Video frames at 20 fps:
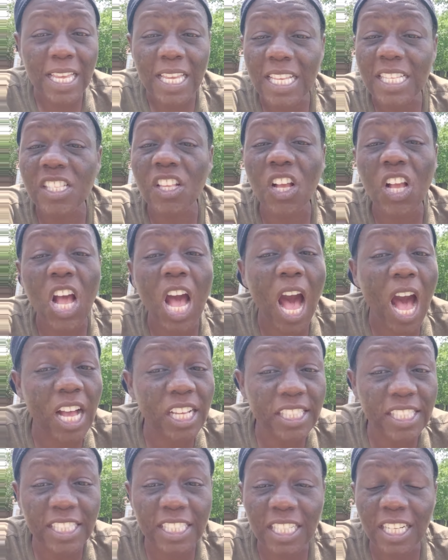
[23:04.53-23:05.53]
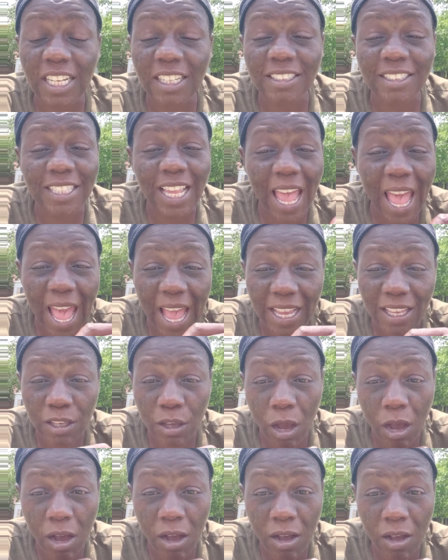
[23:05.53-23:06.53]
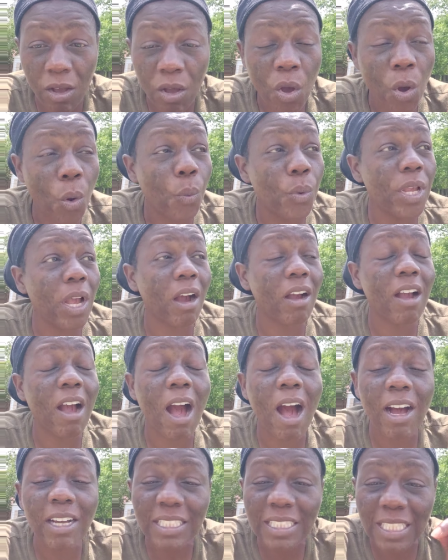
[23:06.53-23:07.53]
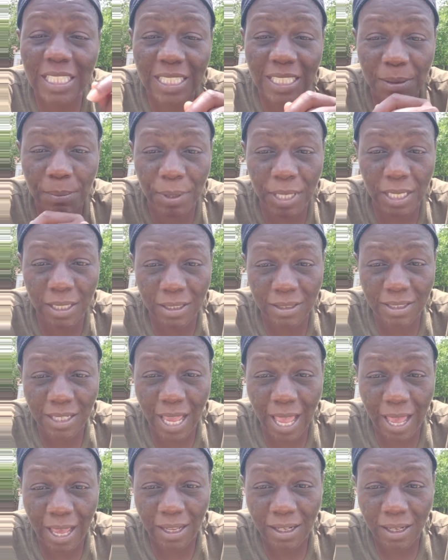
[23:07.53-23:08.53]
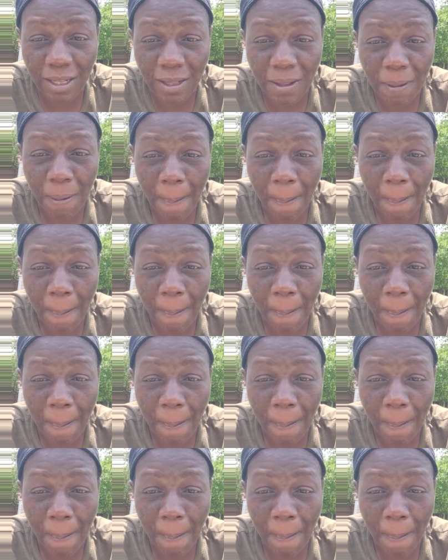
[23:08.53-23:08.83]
It's a constant attack, y'all. We are constantly being attacked.